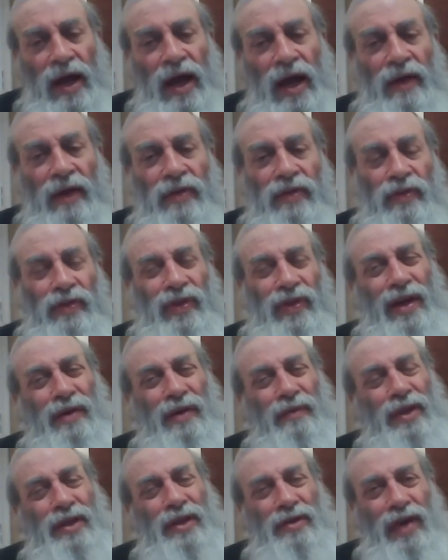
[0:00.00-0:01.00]
And
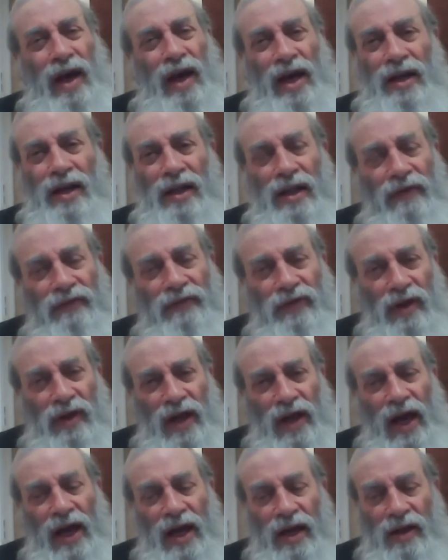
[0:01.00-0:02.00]
then with title of
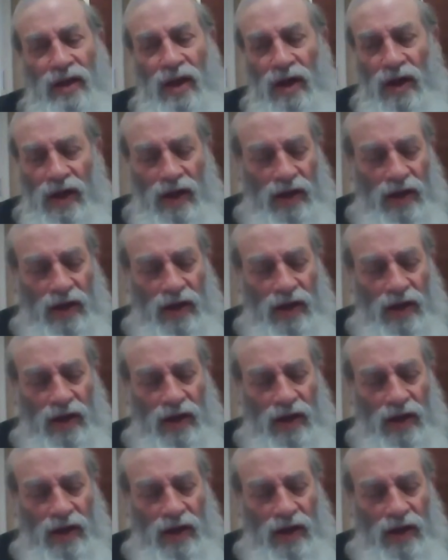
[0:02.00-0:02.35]
tonight,